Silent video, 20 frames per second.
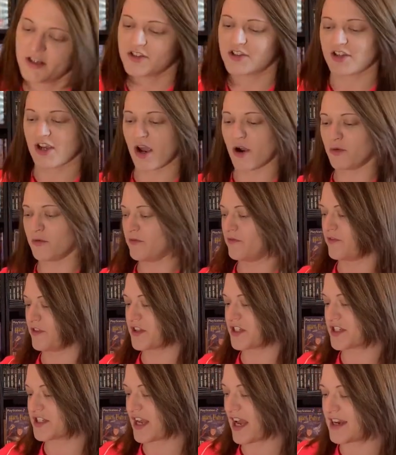So for
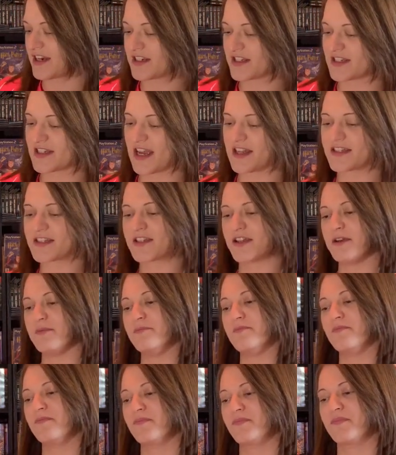the Sega
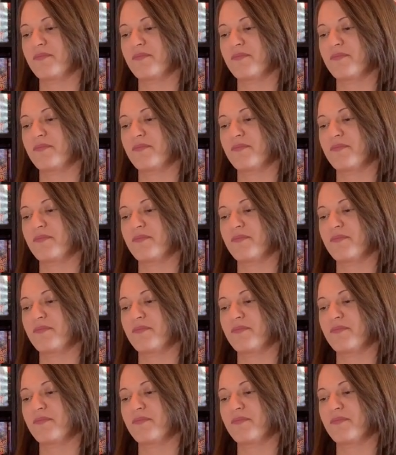Saturn,